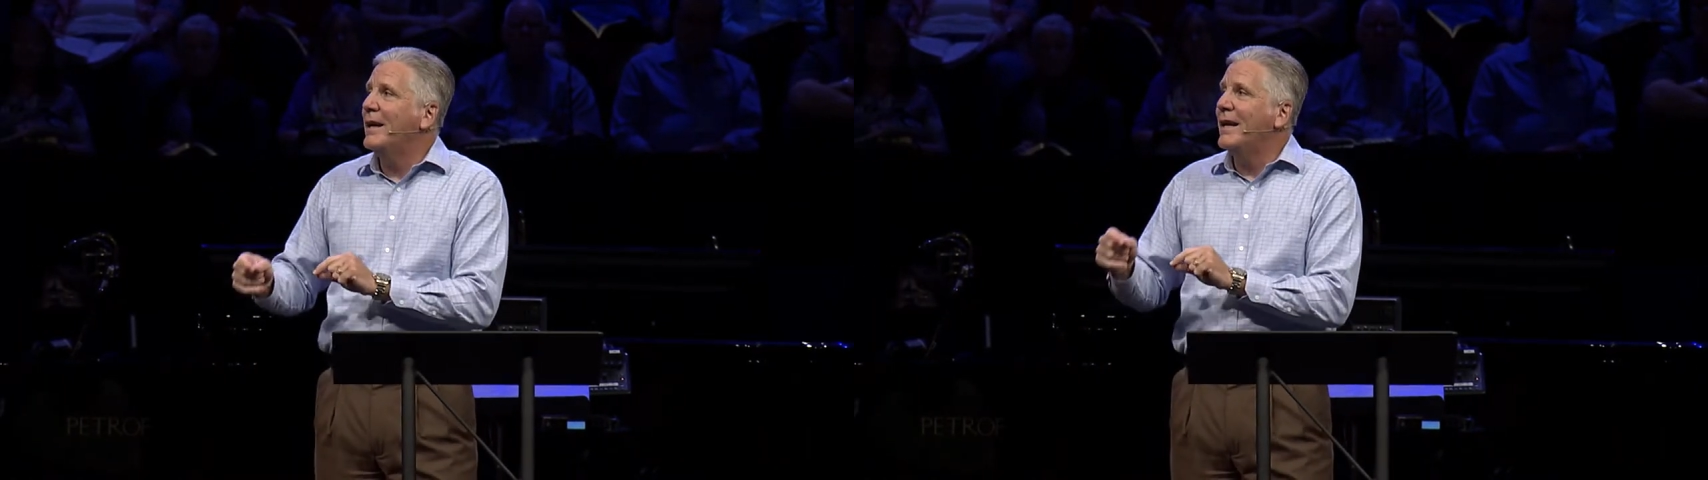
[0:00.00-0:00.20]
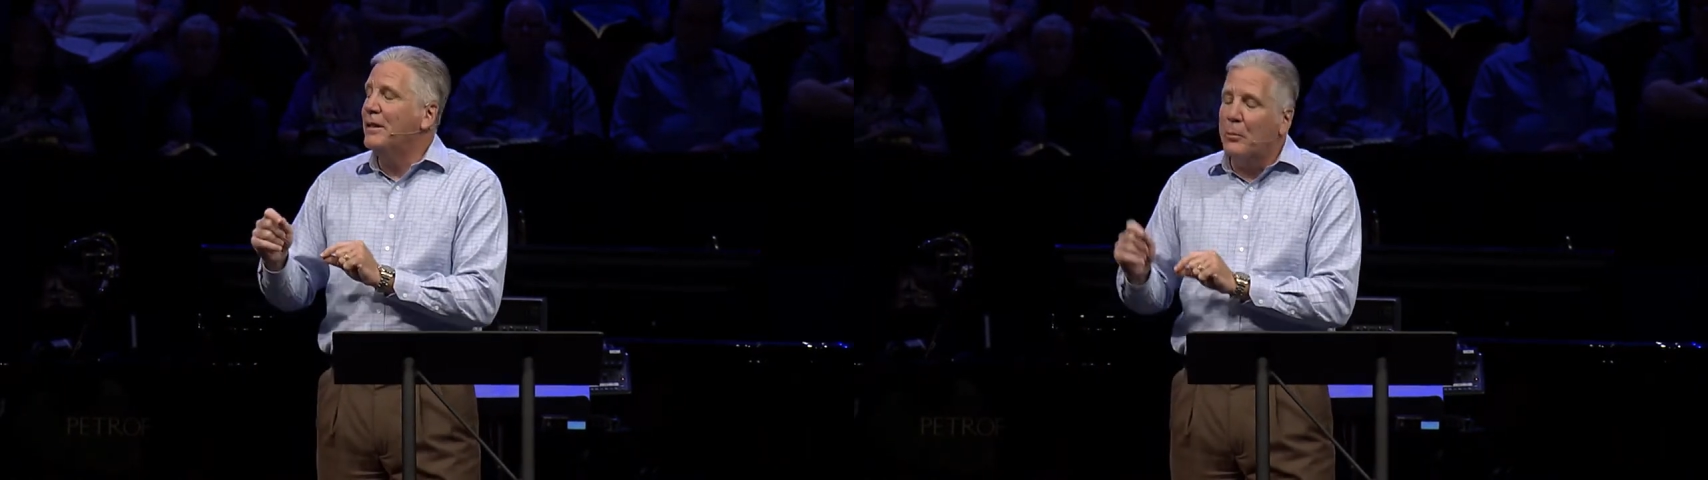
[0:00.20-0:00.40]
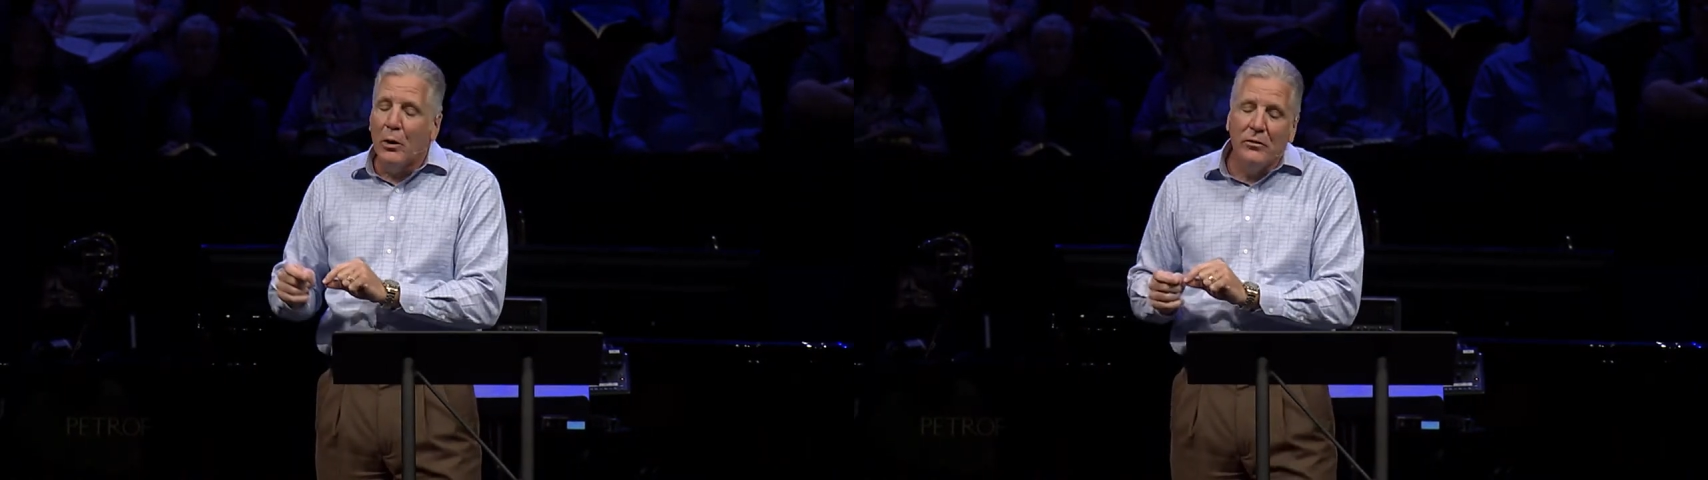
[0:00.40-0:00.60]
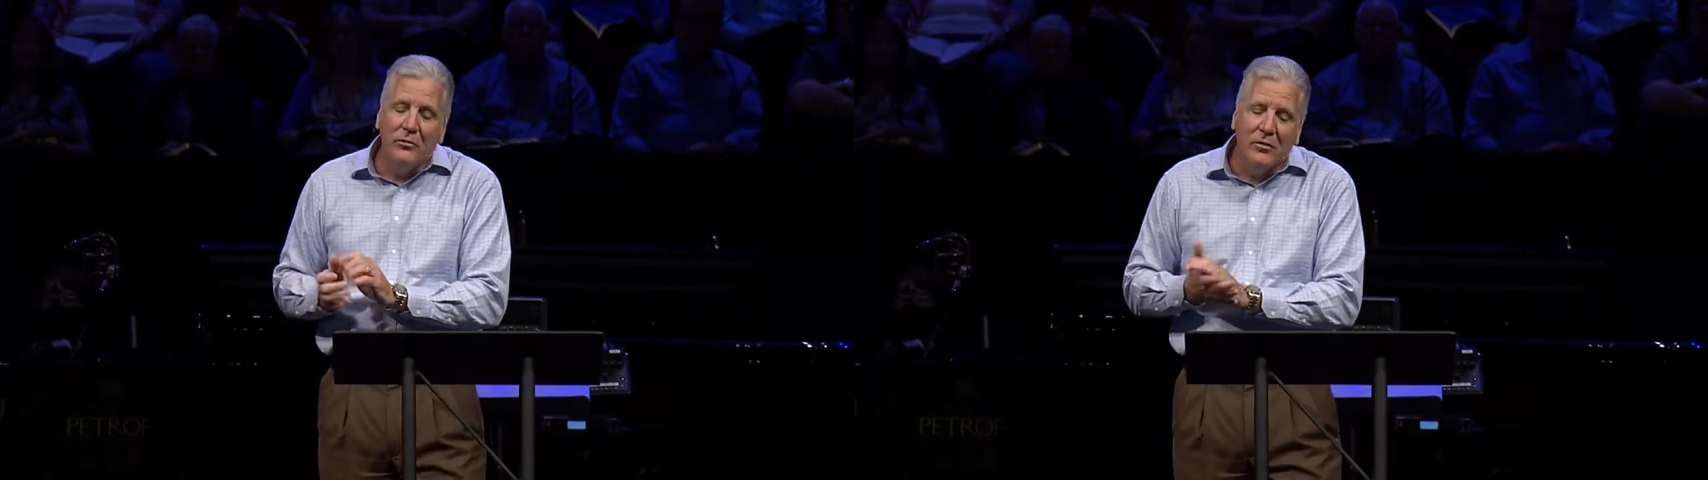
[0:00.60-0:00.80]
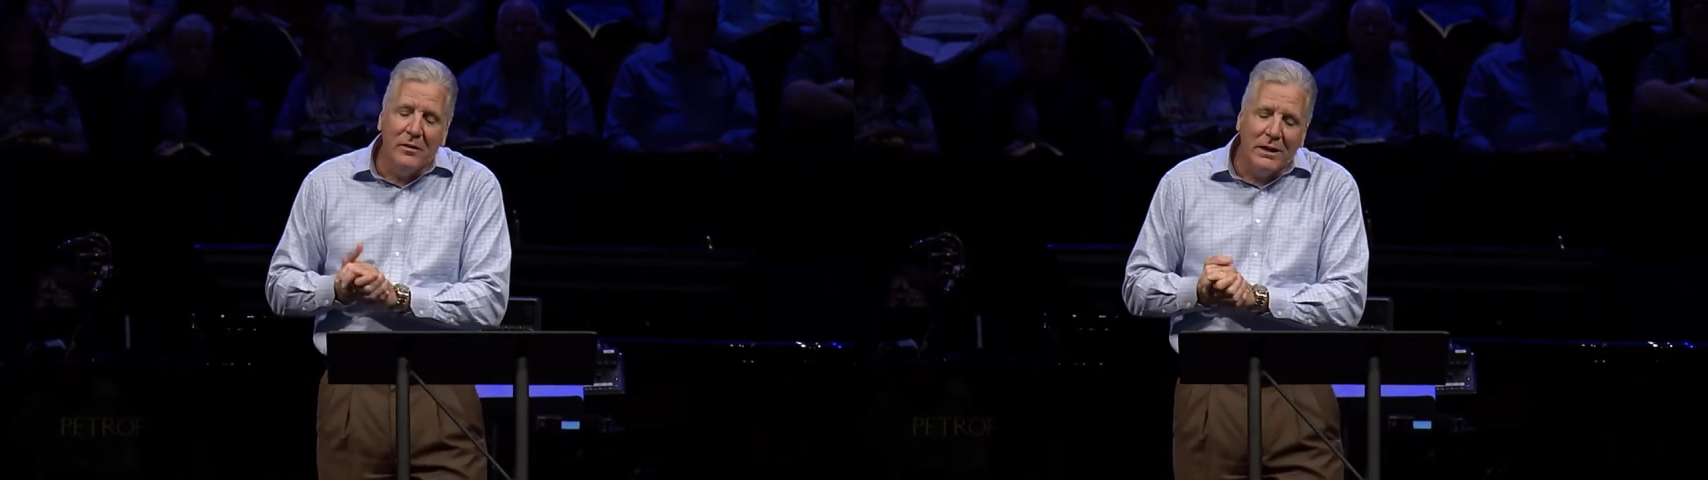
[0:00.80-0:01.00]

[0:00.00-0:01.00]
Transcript: in the presence of the